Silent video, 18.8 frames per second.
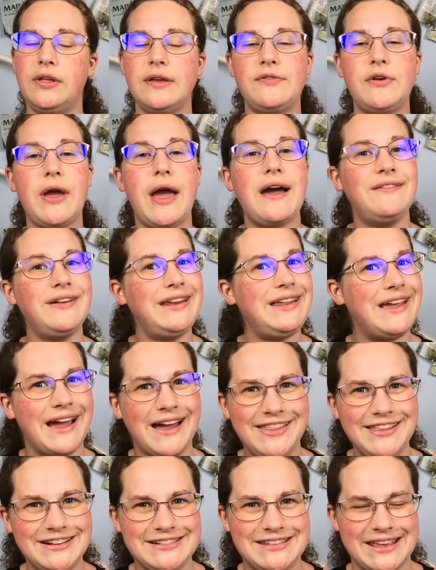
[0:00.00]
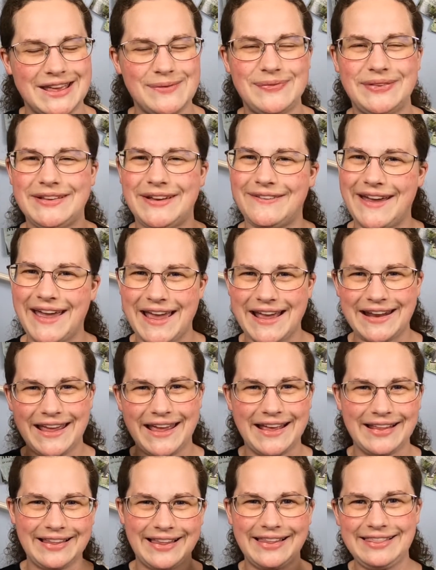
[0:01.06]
If you have any other tips, go ahead and